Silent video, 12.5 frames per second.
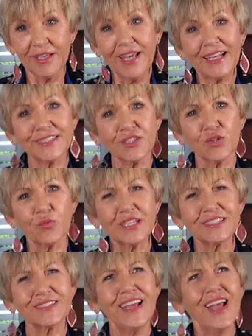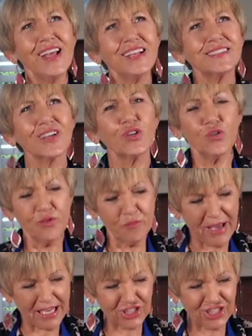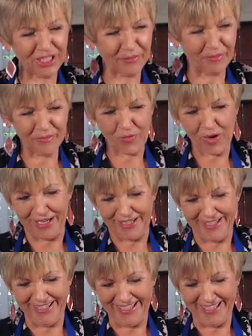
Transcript: That's a good way. It's a good mashing one.